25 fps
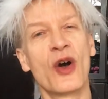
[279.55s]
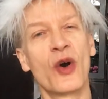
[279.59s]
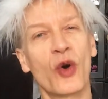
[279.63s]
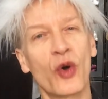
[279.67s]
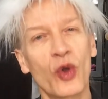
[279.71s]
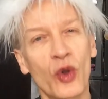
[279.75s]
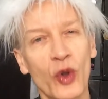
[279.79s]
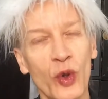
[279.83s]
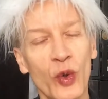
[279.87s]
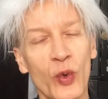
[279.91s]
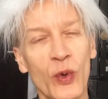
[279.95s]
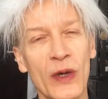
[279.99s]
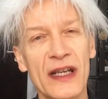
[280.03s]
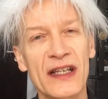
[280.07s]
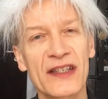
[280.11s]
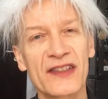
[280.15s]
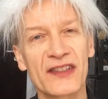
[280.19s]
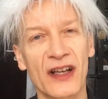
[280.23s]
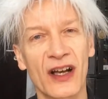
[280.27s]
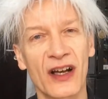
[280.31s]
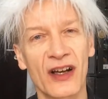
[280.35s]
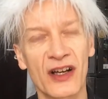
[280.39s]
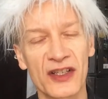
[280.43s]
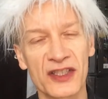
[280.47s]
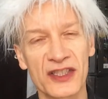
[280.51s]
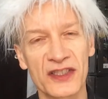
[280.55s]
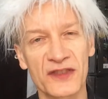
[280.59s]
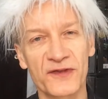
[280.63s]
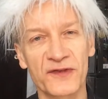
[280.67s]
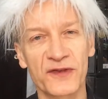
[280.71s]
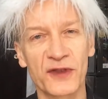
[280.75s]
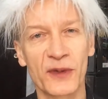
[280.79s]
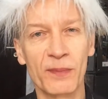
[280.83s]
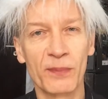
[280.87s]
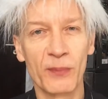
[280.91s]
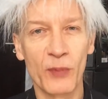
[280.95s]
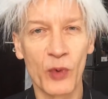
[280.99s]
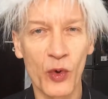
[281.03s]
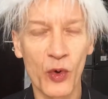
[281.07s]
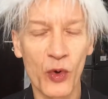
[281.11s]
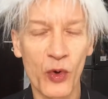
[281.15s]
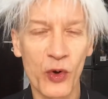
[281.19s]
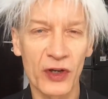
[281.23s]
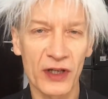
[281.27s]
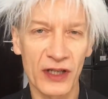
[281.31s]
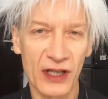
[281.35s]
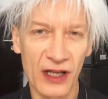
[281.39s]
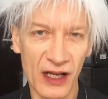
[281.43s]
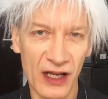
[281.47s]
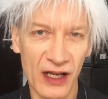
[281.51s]
always ask for
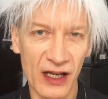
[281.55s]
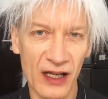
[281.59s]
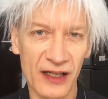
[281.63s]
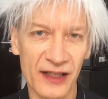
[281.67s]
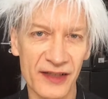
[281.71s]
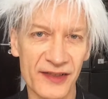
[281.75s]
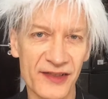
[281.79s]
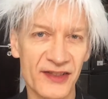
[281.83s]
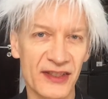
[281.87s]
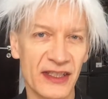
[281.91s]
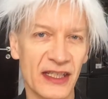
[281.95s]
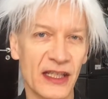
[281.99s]
more cards